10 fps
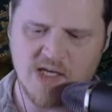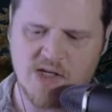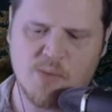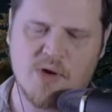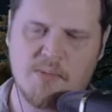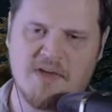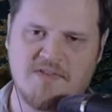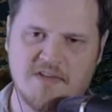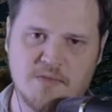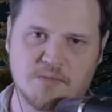You know, one of my
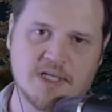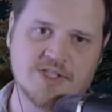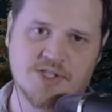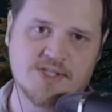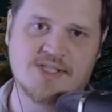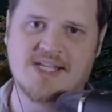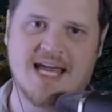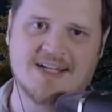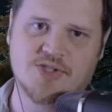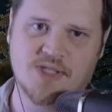favorite brushes is
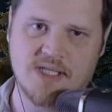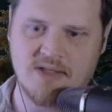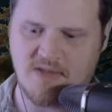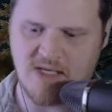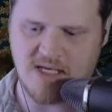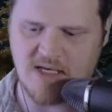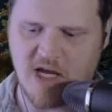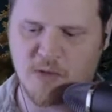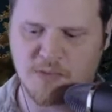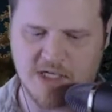actually the
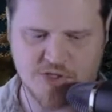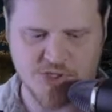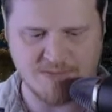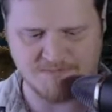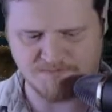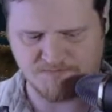airbrush.